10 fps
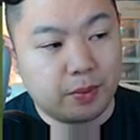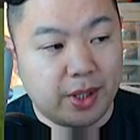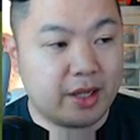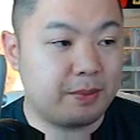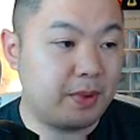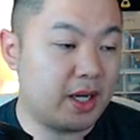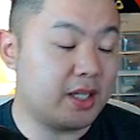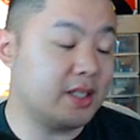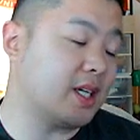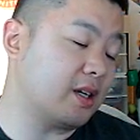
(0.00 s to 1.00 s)
A little bit
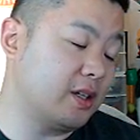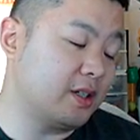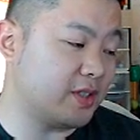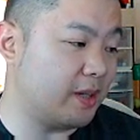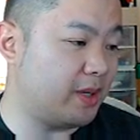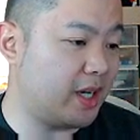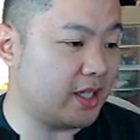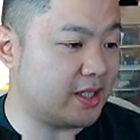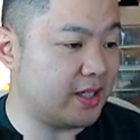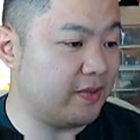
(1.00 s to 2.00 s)
weak, but he's got good enough
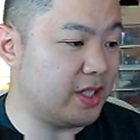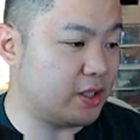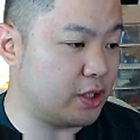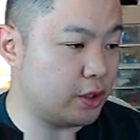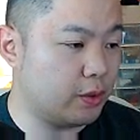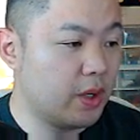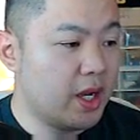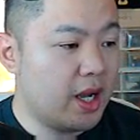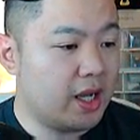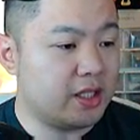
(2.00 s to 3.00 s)
stamina at
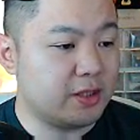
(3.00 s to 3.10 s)
72.